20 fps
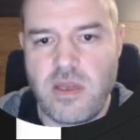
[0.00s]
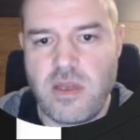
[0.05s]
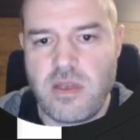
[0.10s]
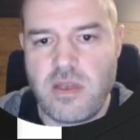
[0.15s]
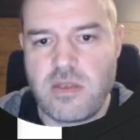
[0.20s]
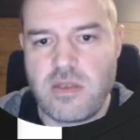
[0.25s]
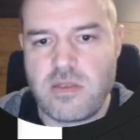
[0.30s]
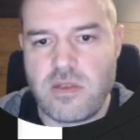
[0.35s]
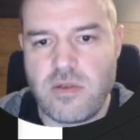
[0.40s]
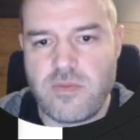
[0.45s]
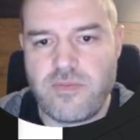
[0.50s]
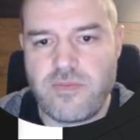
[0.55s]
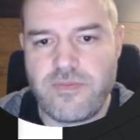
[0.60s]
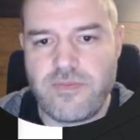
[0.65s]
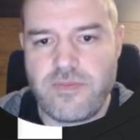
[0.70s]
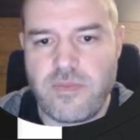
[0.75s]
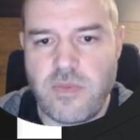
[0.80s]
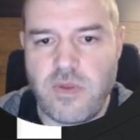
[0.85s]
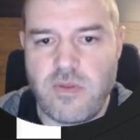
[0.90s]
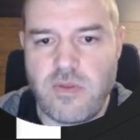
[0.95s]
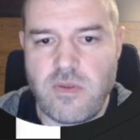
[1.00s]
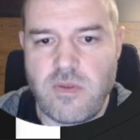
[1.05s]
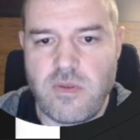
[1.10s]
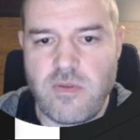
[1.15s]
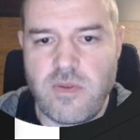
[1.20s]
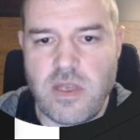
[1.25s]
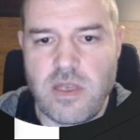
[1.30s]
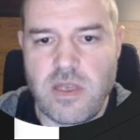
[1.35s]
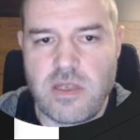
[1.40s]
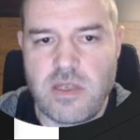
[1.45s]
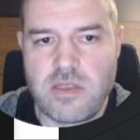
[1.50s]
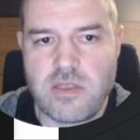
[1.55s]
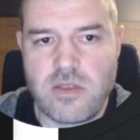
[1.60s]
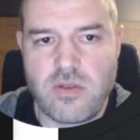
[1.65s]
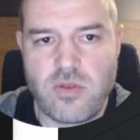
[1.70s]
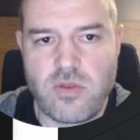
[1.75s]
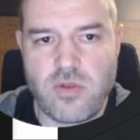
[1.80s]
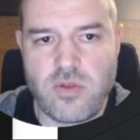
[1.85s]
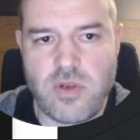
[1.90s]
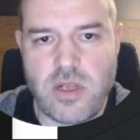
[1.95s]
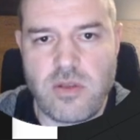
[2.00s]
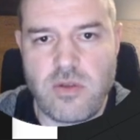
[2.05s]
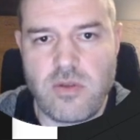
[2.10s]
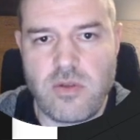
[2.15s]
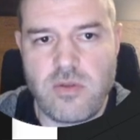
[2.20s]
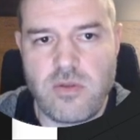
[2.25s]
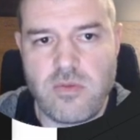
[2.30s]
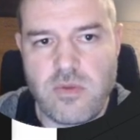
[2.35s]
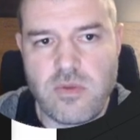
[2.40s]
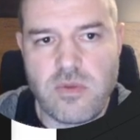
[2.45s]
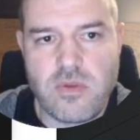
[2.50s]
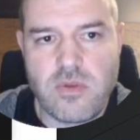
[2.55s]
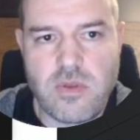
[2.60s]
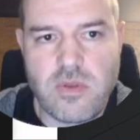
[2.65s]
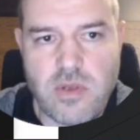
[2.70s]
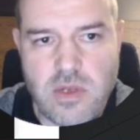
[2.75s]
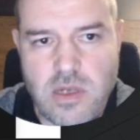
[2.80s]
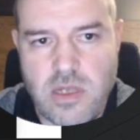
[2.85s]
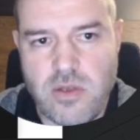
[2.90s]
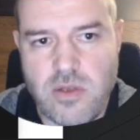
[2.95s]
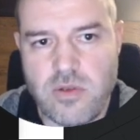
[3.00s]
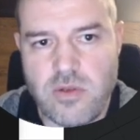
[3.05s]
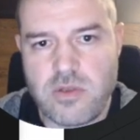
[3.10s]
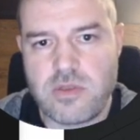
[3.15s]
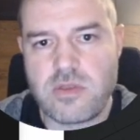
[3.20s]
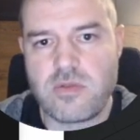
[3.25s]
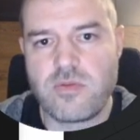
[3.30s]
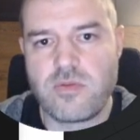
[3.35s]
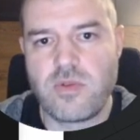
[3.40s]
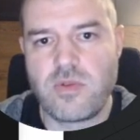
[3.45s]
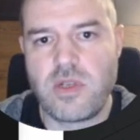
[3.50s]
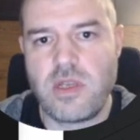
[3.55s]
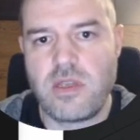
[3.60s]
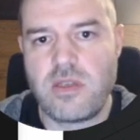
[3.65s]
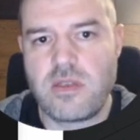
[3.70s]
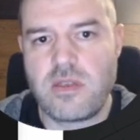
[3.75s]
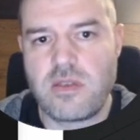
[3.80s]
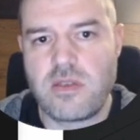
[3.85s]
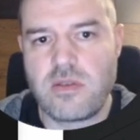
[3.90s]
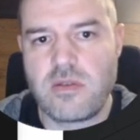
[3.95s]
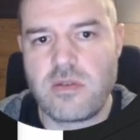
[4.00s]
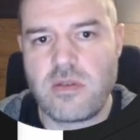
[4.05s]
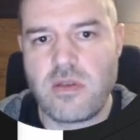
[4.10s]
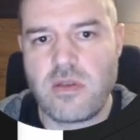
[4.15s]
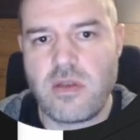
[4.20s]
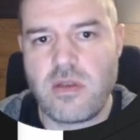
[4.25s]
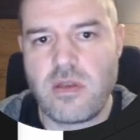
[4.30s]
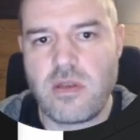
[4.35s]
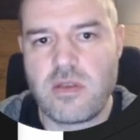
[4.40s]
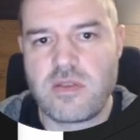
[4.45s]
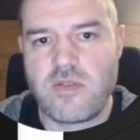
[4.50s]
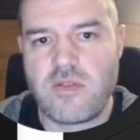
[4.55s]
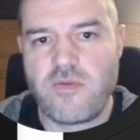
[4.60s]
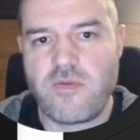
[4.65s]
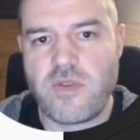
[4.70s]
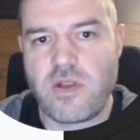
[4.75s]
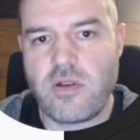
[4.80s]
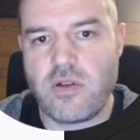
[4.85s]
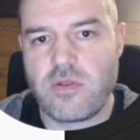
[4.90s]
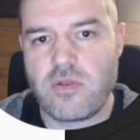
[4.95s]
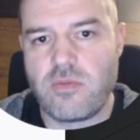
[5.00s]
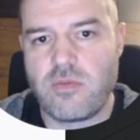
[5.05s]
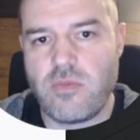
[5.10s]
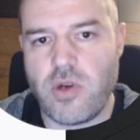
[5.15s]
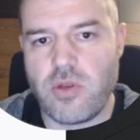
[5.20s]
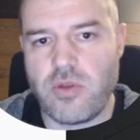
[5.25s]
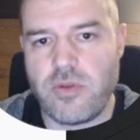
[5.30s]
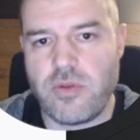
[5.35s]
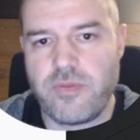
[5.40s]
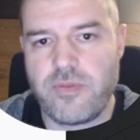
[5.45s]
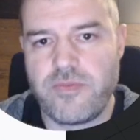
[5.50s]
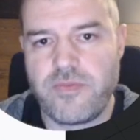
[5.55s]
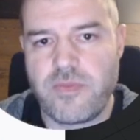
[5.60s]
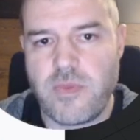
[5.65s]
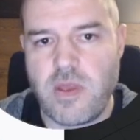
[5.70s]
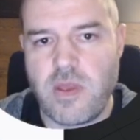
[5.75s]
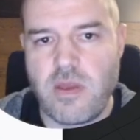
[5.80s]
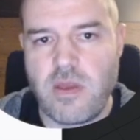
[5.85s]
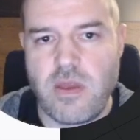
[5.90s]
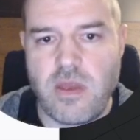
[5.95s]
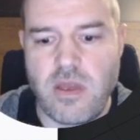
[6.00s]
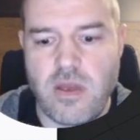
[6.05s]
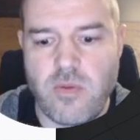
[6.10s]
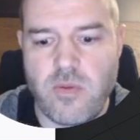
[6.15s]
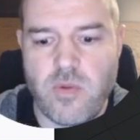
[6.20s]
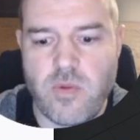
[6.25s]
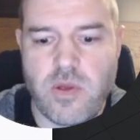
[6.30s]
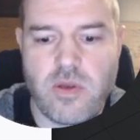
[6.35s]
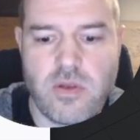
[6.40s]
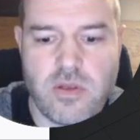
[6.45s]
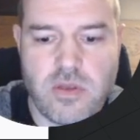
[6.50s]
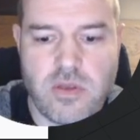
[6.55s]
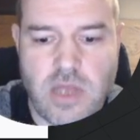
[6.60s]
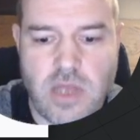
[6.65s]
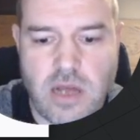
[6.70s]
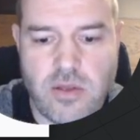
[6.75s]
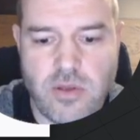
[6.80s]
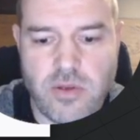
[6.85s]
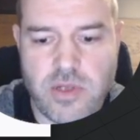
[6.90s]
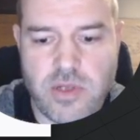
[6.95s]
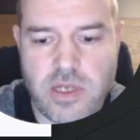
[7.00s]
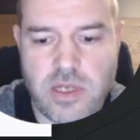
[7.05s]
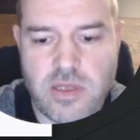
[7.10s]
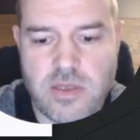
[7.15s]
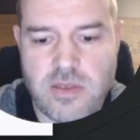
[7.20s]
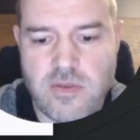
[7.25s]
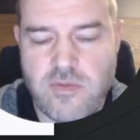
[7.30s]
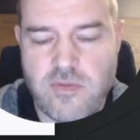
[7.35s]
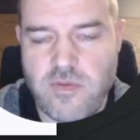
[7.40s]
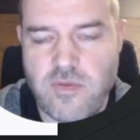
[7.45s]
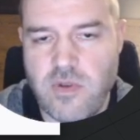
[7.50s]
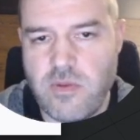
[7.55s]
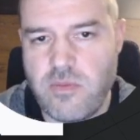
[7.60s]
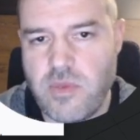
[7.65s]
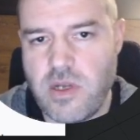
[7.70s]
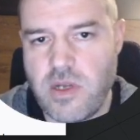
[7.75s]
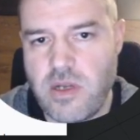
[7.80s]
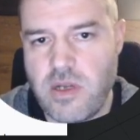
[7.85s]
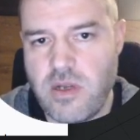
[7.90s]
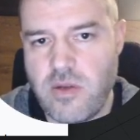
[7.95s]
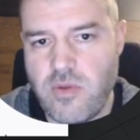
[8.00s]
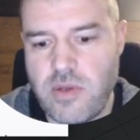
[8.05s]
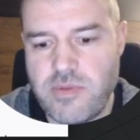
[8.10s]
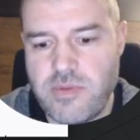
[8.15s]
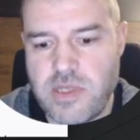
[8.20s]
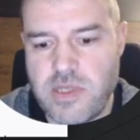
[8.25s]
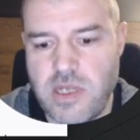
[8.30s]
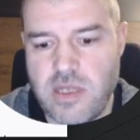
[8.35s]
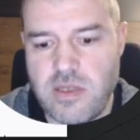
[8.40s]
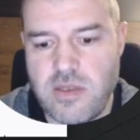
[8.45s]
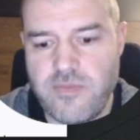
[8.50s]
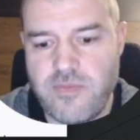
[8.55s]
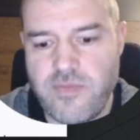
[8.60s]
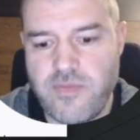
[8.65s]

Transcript: So thing is, to run on Linux we need something called Mono, and we're going to download it from a website.